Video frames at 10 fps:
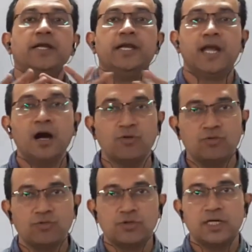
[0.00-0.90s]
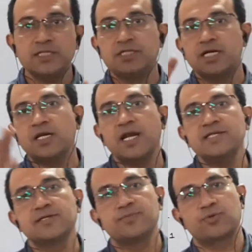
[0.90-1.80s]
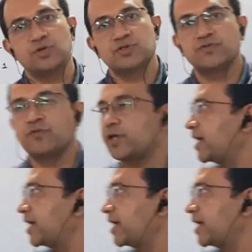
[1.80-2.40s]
Now, a generalized approach for